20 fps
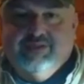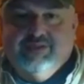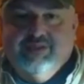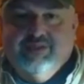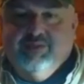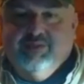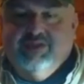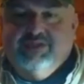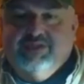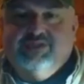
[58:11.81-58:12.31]

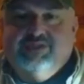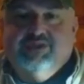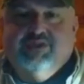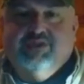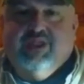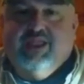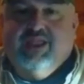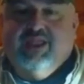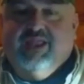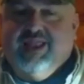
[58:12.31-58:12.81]
And
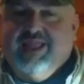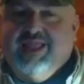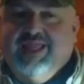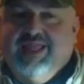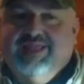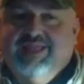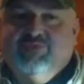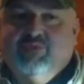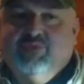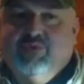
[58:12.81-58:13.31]
I
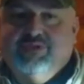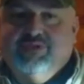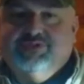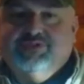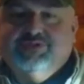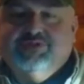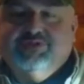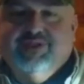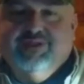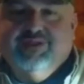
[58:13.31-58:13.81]
have to
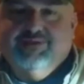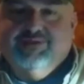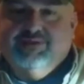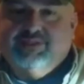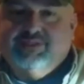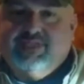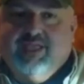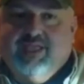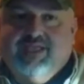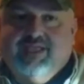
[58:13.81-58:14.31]
watch her and
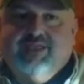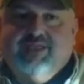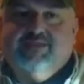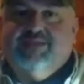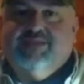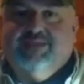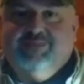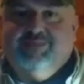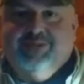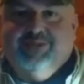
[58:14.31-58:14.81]
I say, hey,
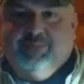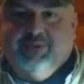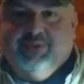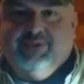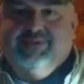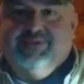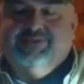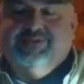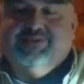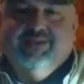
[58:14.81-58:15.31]
save me a
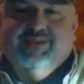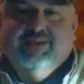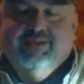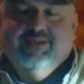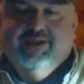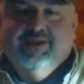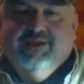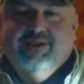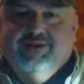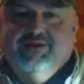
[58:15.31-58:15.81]
piece.
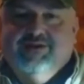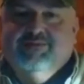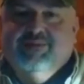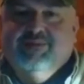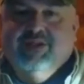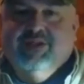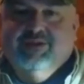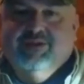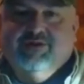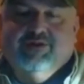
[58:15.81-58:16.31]
Her and
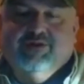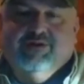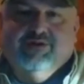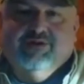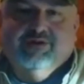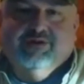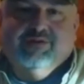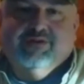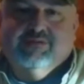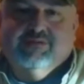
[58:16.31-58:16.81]
my little
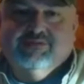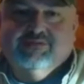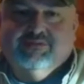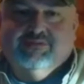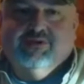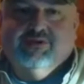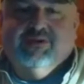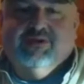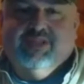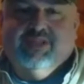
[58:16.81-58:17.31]
girl, they'll
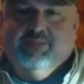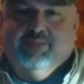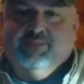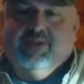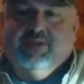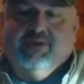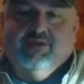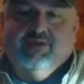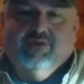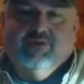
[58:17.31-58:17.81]
start
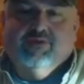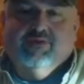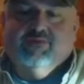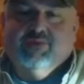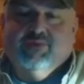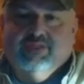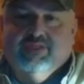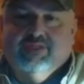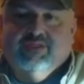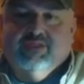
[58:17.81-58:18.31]
dipping and going
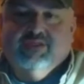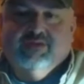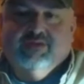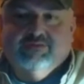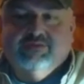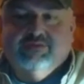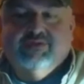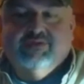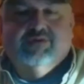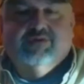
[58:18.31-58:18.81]
with it.
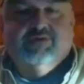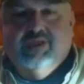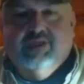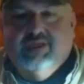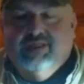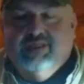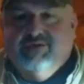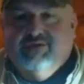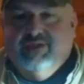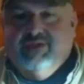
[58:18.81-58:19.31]
So
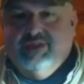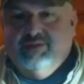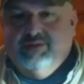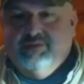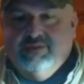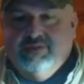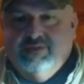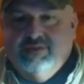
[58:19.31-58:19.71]
yeah, they'll eat them.